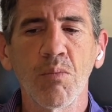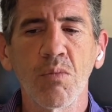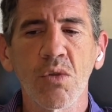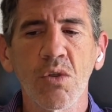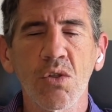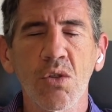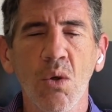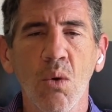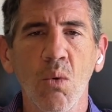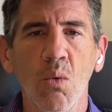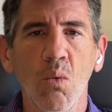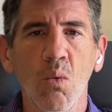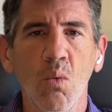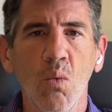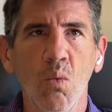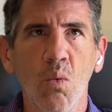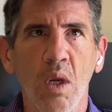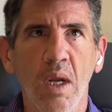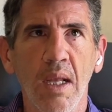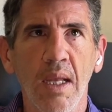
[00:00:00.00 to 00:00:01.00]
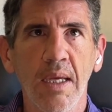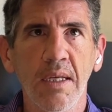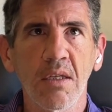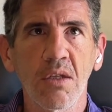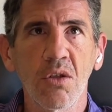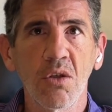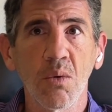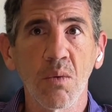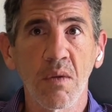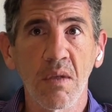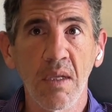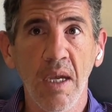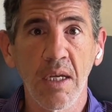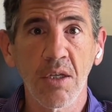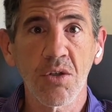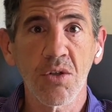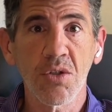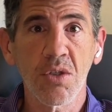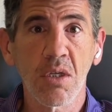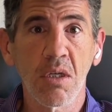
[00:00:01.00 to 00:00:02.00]
So what I like to do with
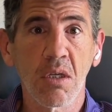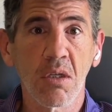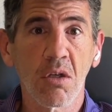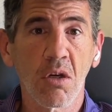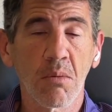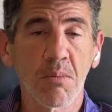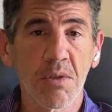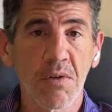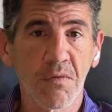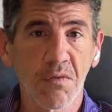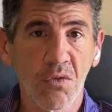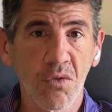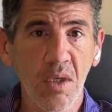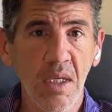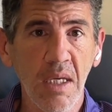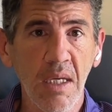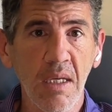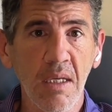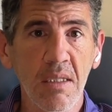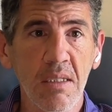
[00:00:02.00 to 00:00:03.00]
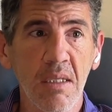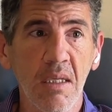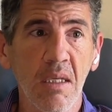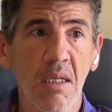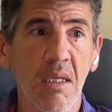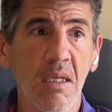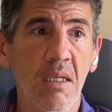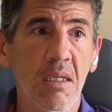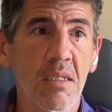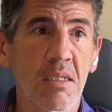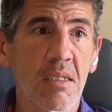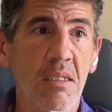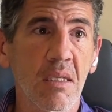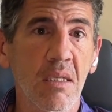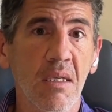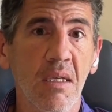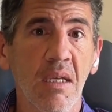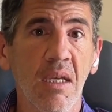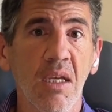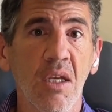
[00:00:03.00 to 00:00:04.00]
nitrogen in terms of greens is
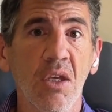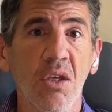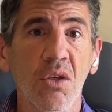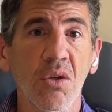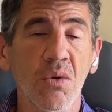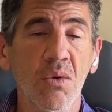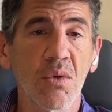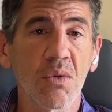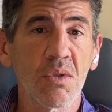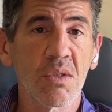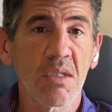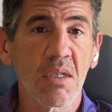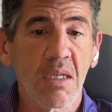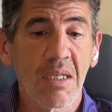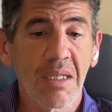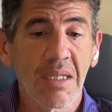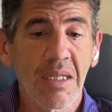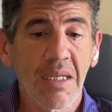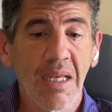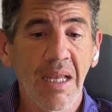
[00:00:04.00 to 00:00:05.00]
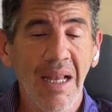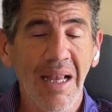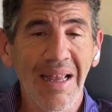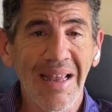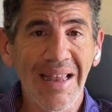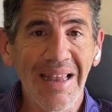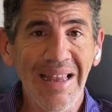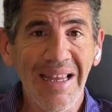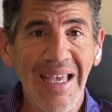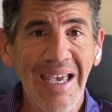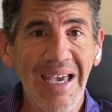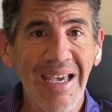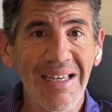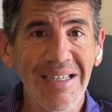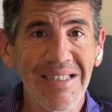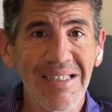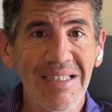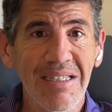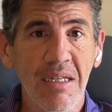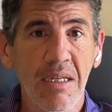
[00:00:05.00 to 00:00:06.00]
use
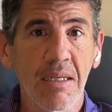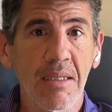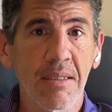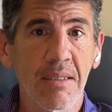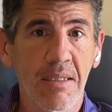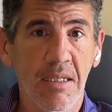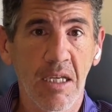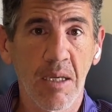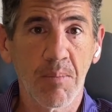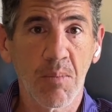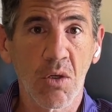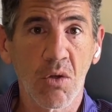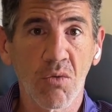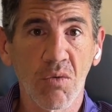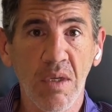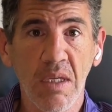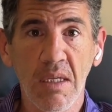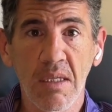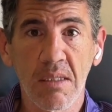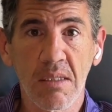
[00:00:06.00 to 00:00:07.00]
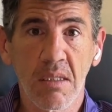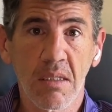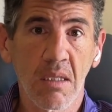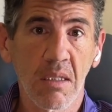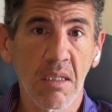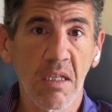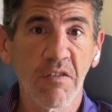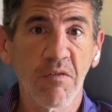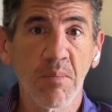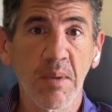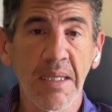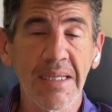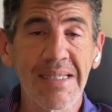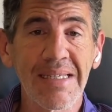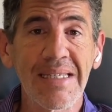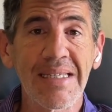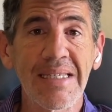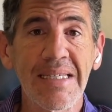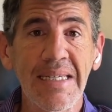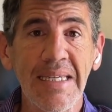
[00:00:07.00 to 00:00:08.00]
less to keep the leaf blades
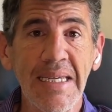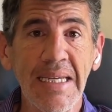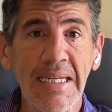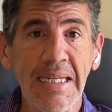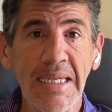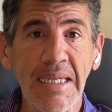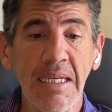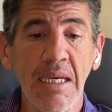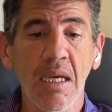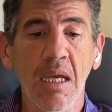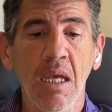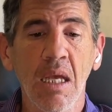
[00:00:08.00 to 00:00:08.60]
skinny.